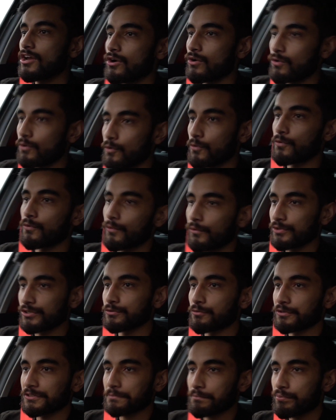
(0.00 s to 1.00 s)
or you
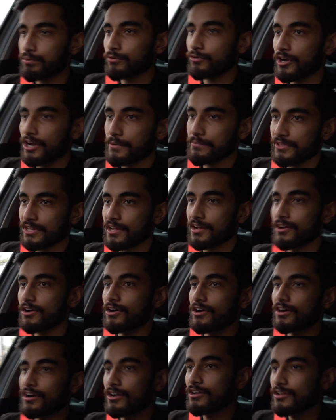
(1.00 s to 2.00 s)
want to prime the
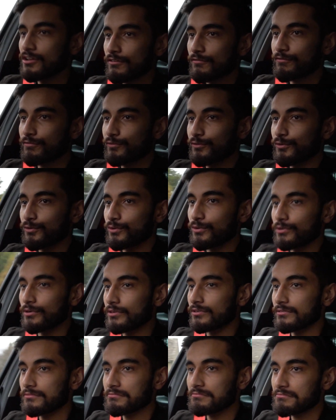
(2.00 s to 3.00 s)
car for